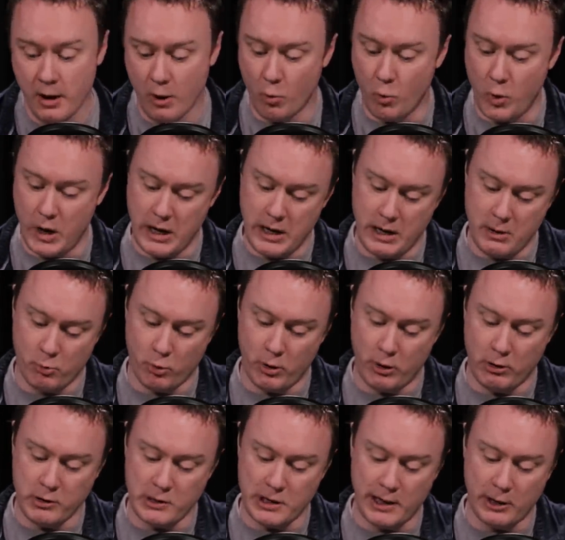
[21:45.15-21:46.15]
we were
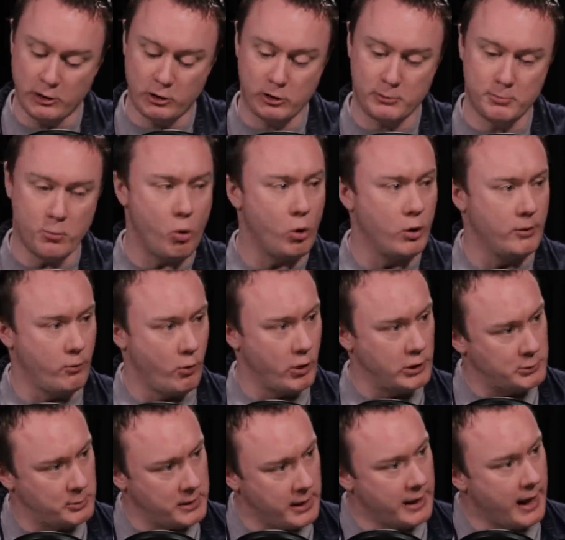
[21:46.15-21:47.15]
increasingly a smaller
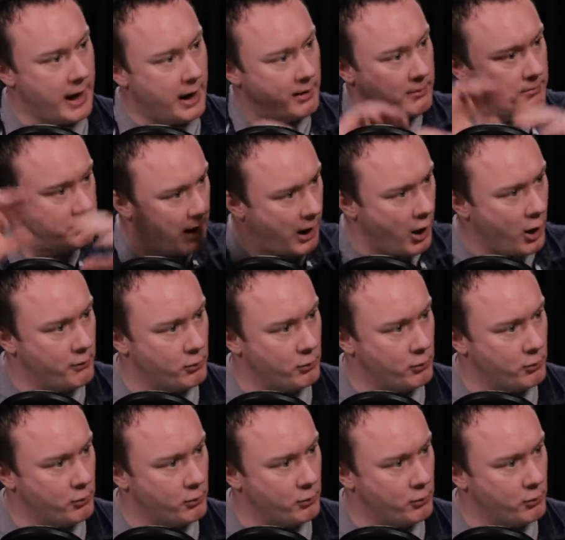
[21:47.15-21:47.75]
voice within that that okay.